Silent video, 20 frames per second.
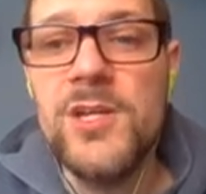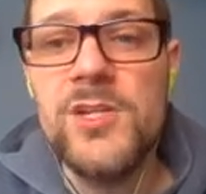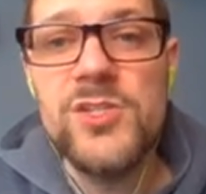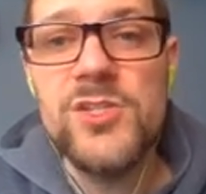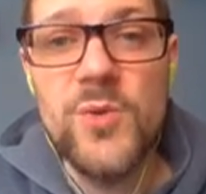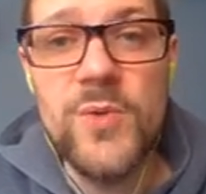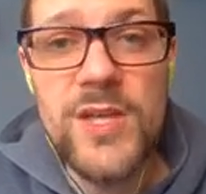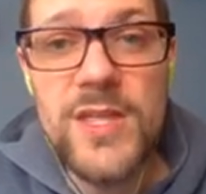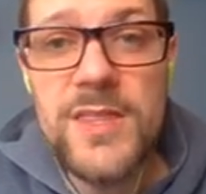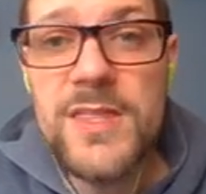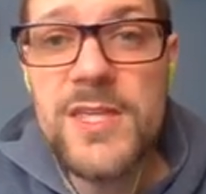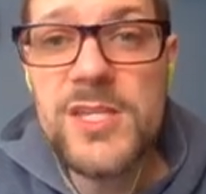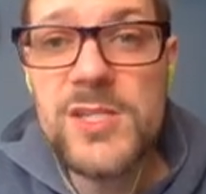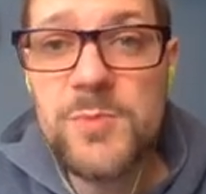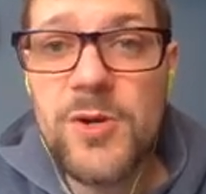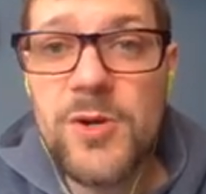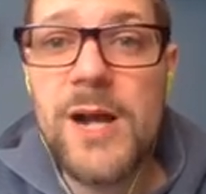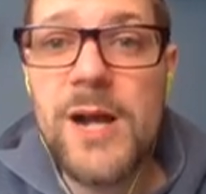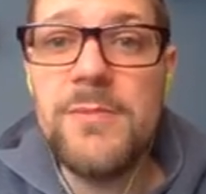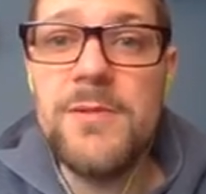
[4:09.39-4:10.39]
So in this
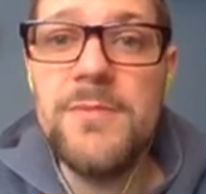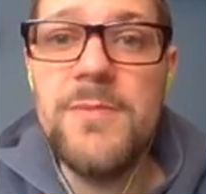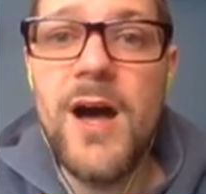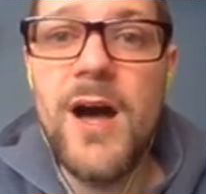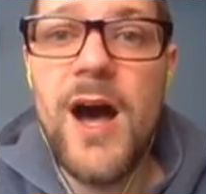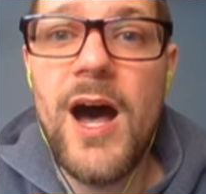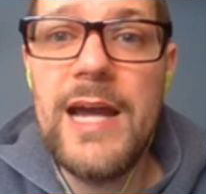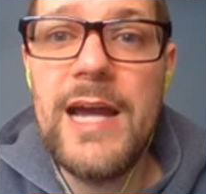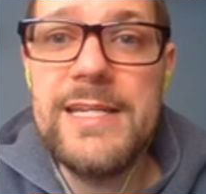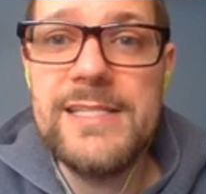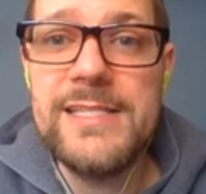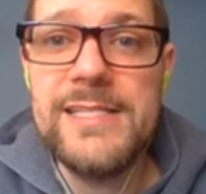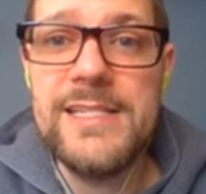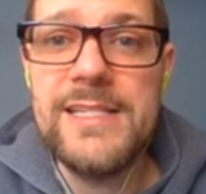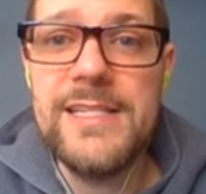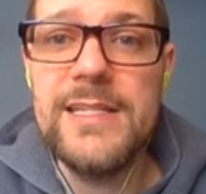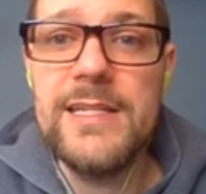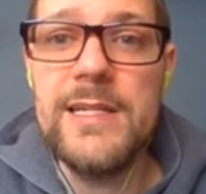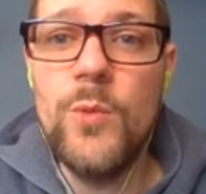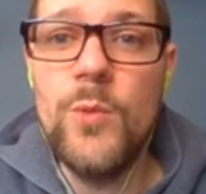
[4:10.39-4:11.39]
problem, I
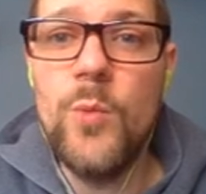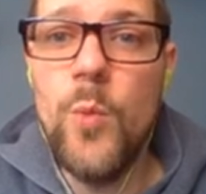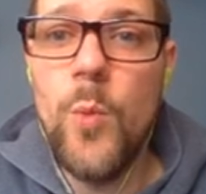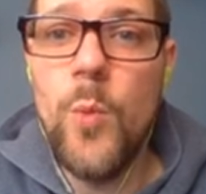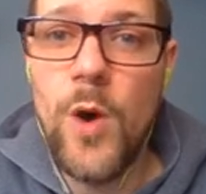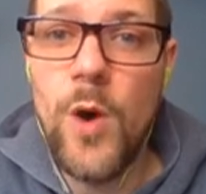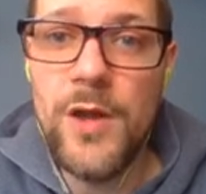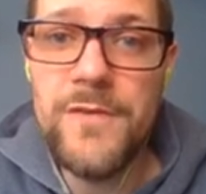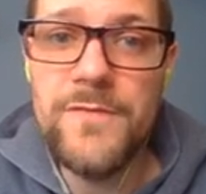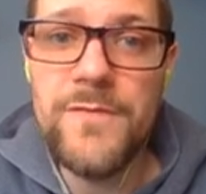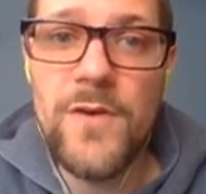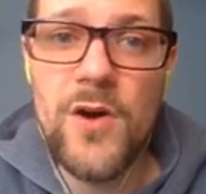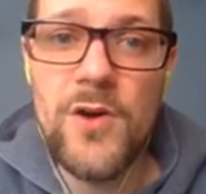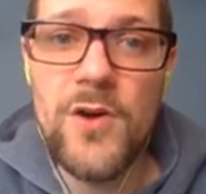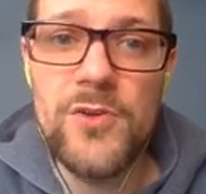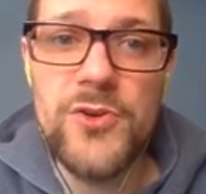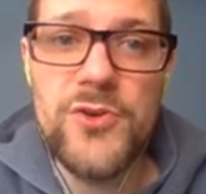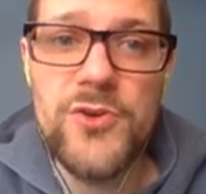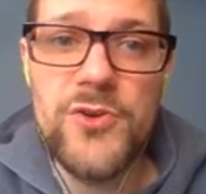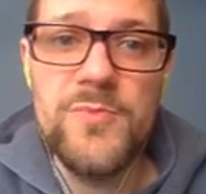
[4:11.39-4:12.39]
see 1
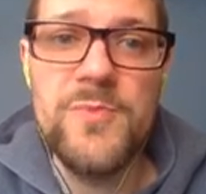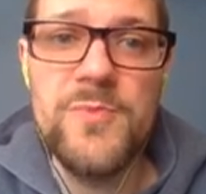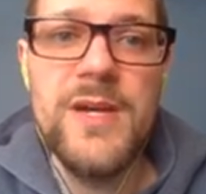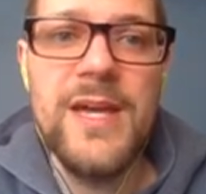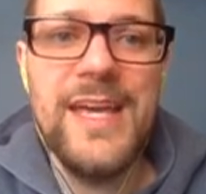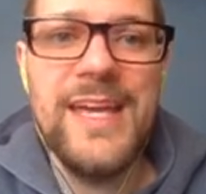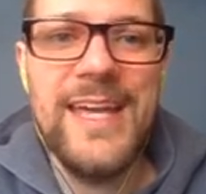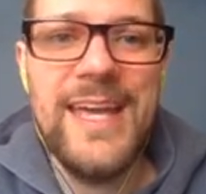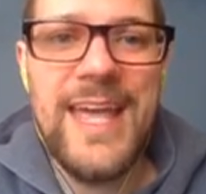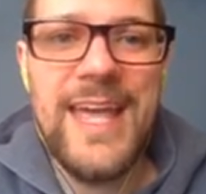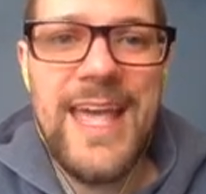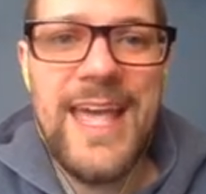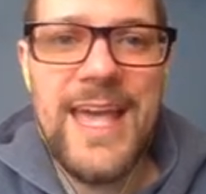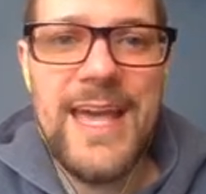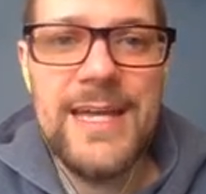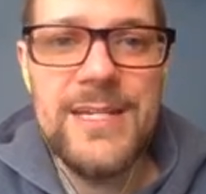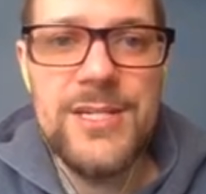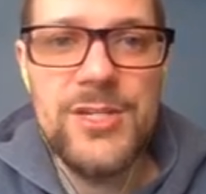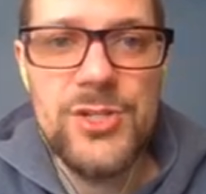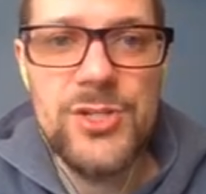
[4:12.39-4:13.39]
volume
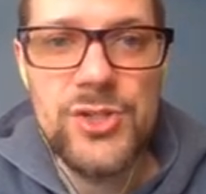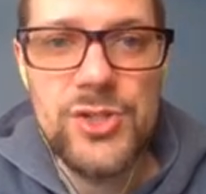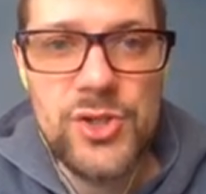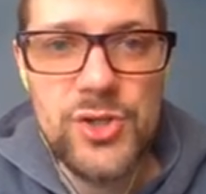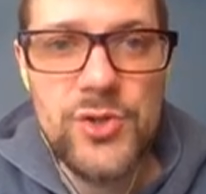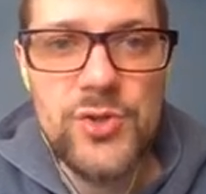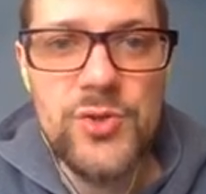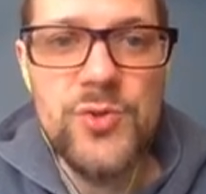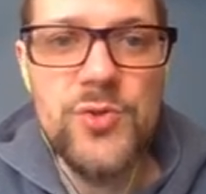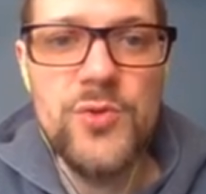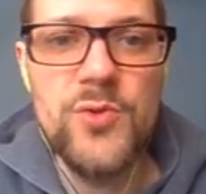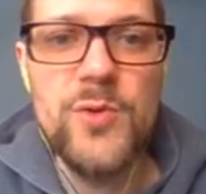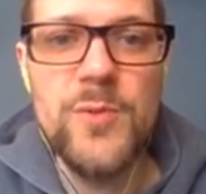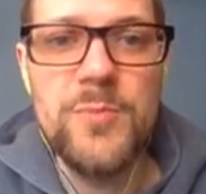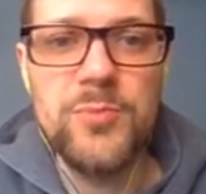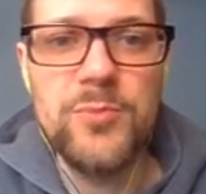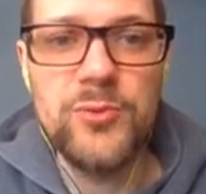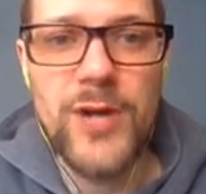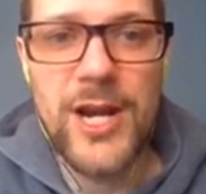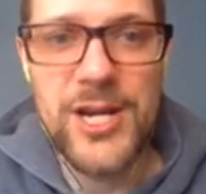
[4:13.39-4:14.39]
and 2
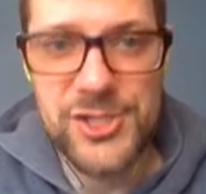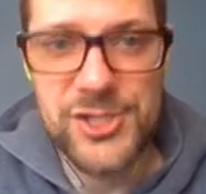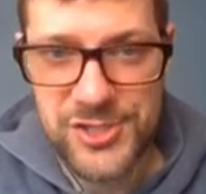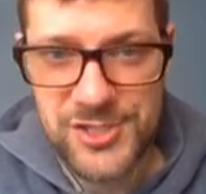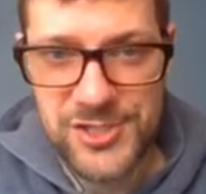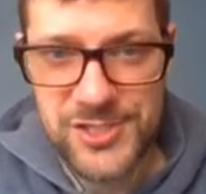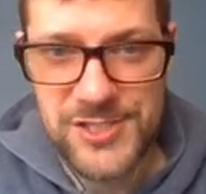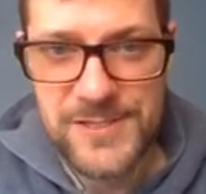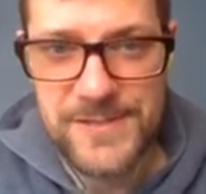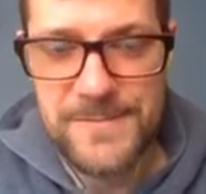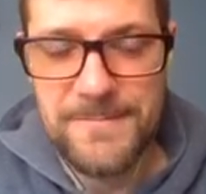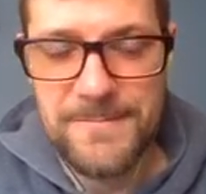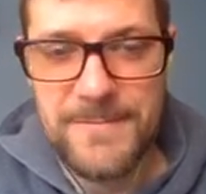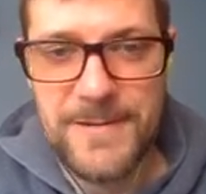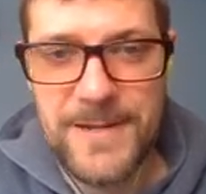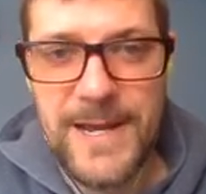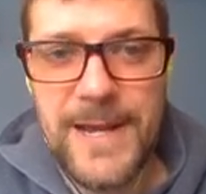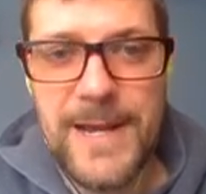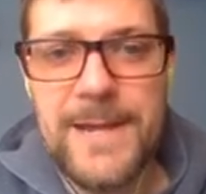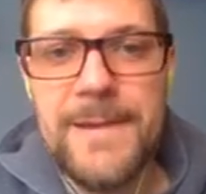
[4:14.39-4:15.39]
pressures,
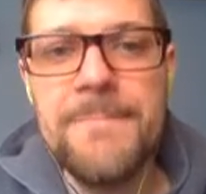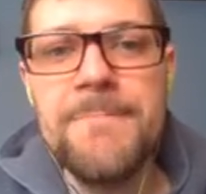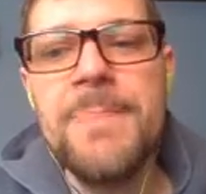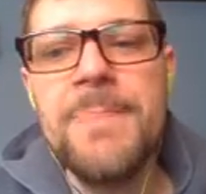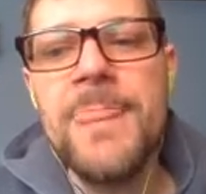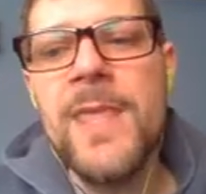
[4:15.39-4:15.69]
okay?